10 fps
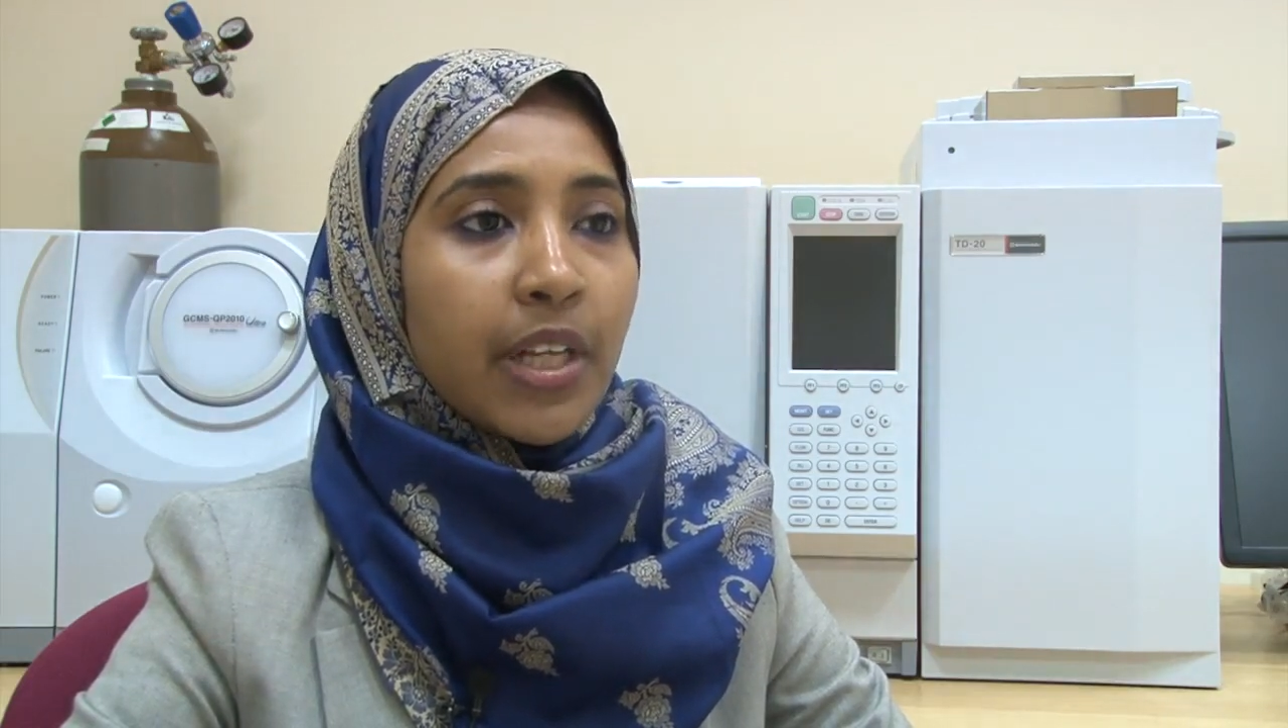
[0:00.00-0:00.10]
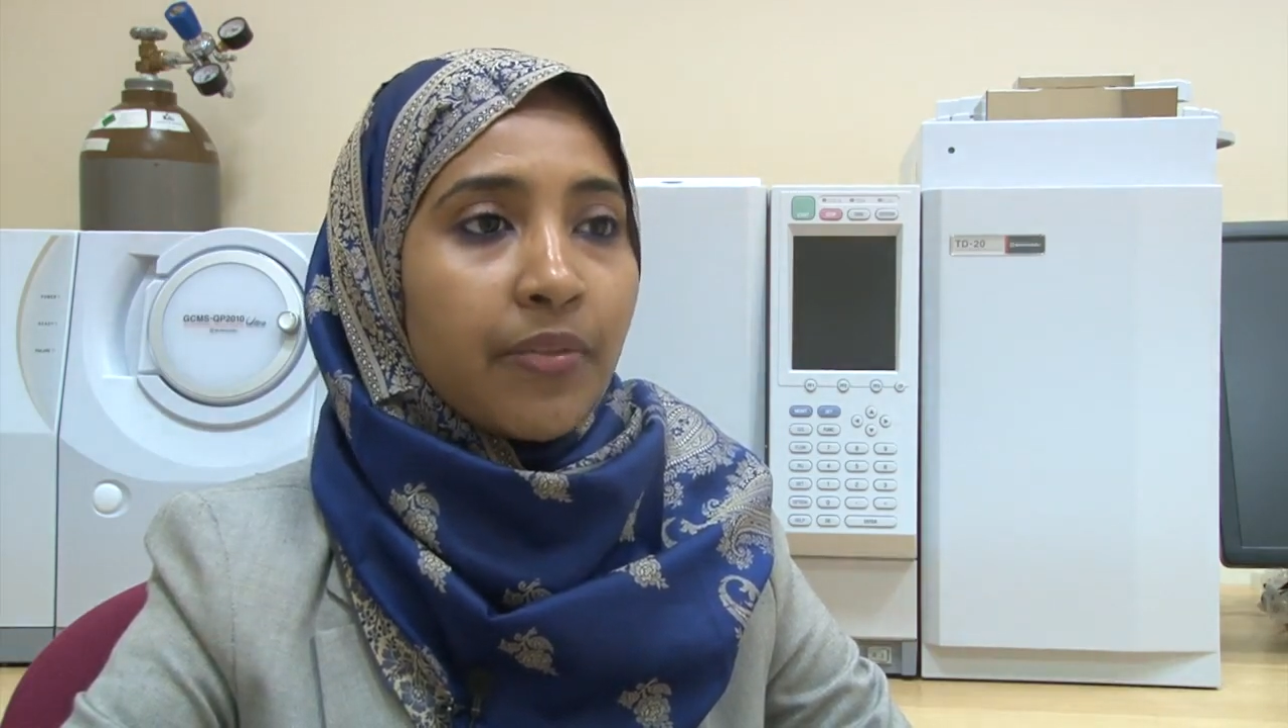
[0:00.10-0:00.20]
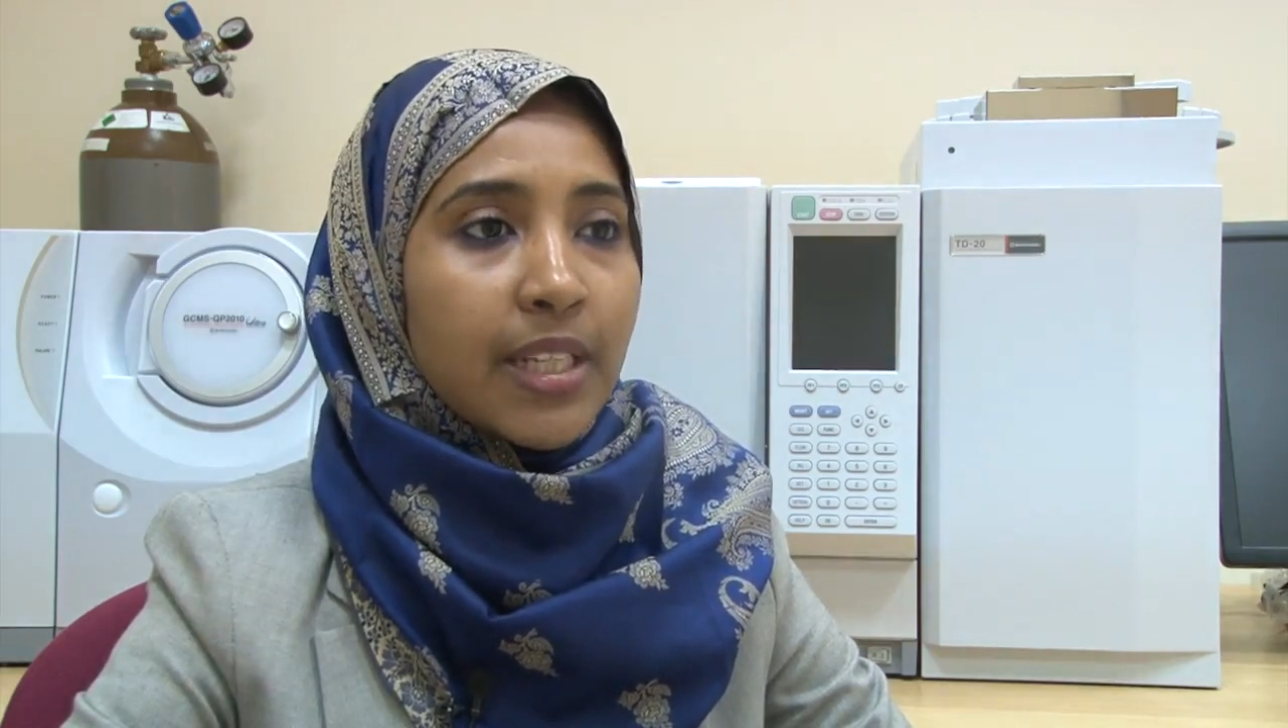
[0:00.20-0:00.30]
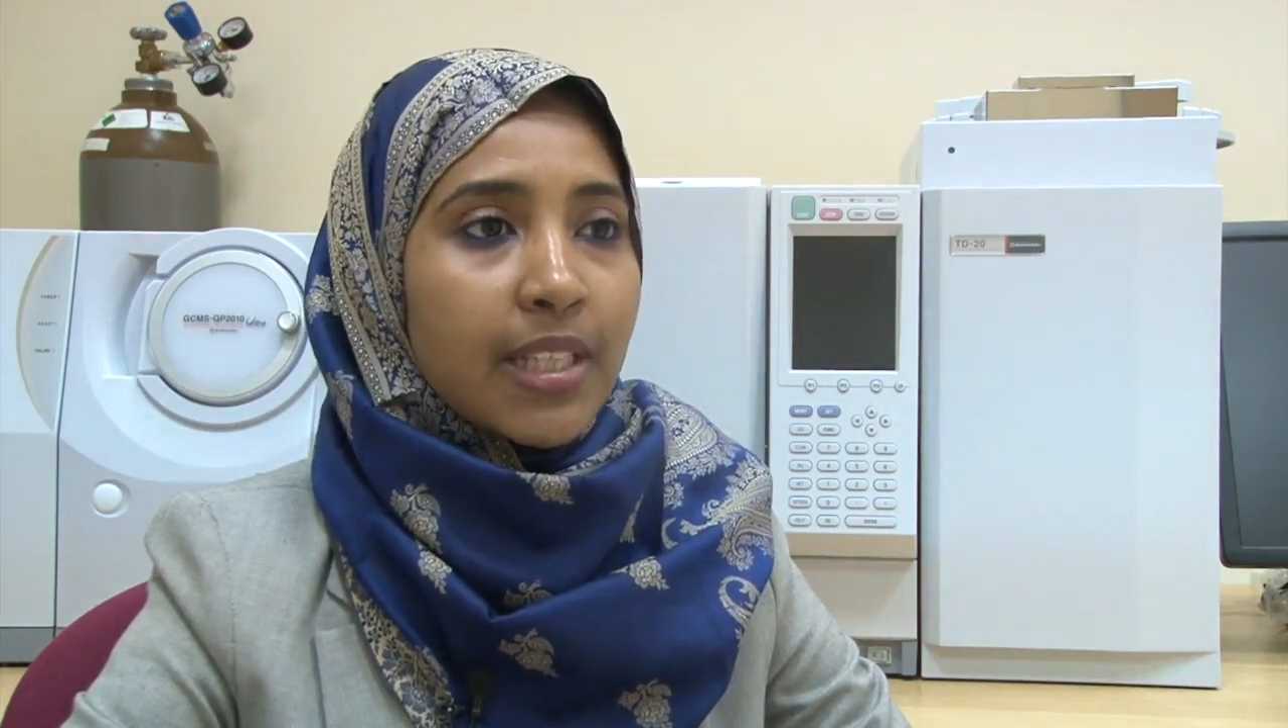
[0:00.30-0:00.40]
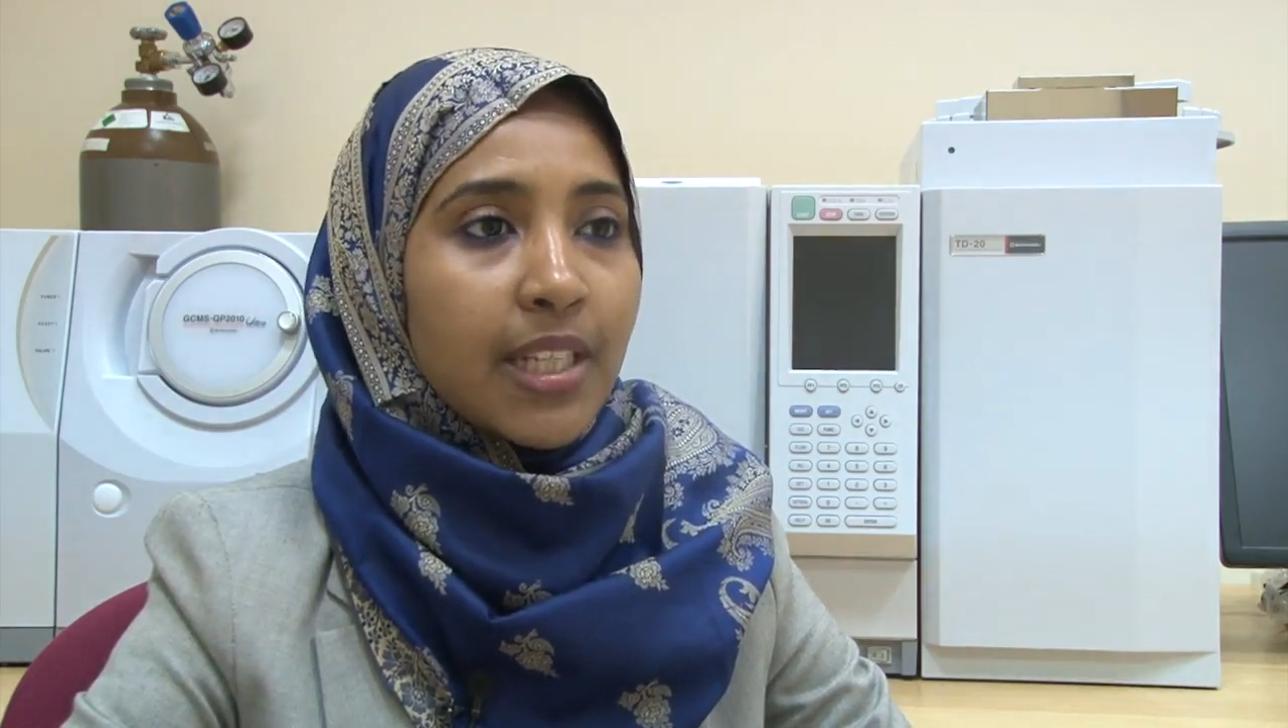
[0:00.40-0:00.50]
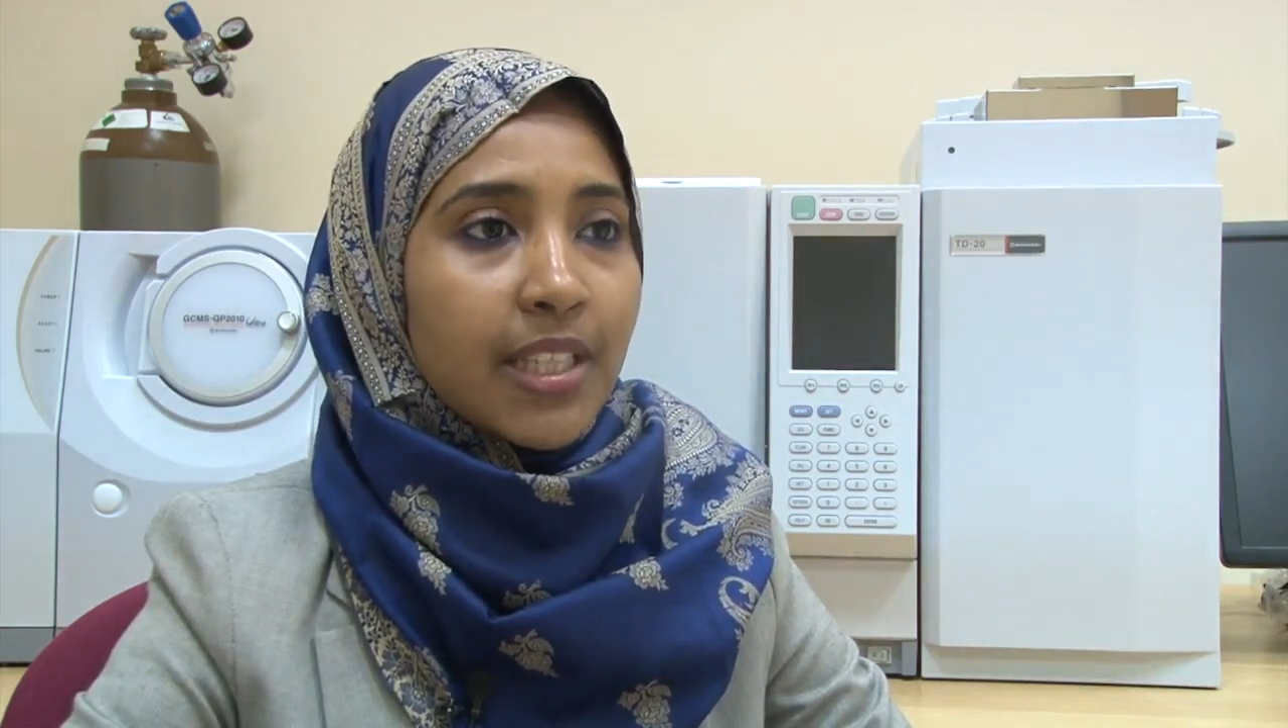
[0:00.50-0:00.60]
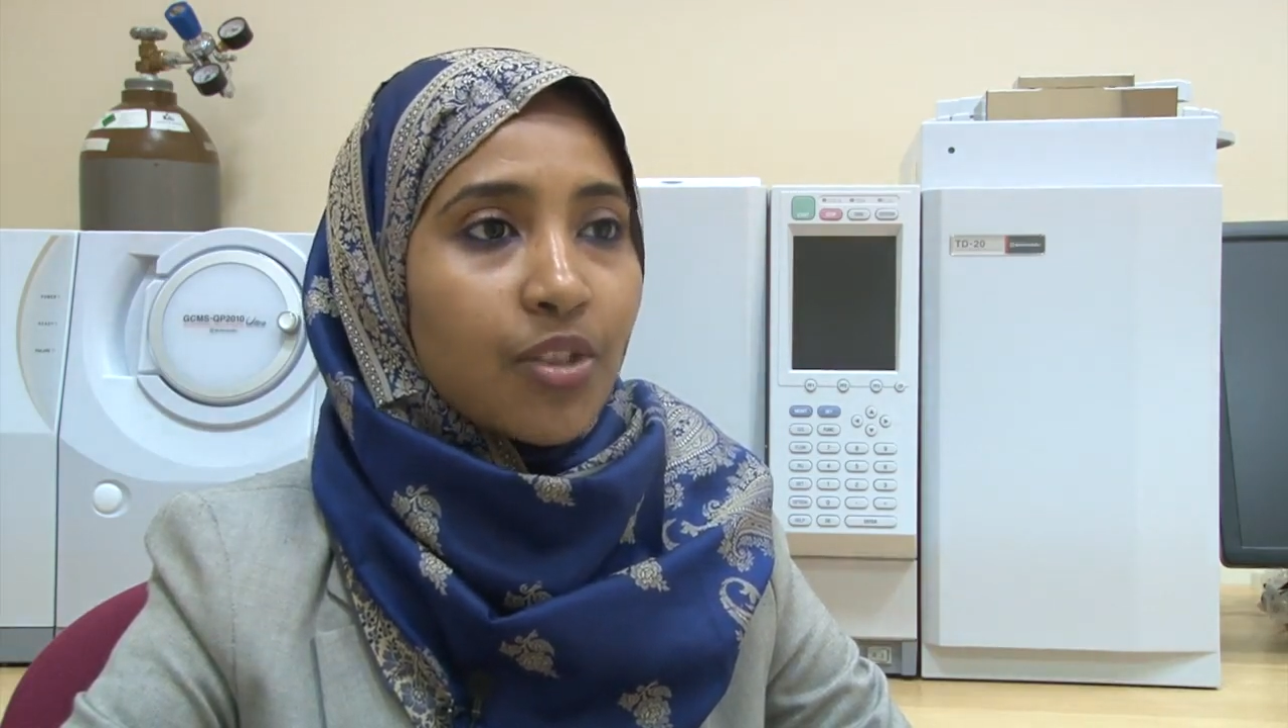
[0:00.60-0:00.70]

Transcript: facilities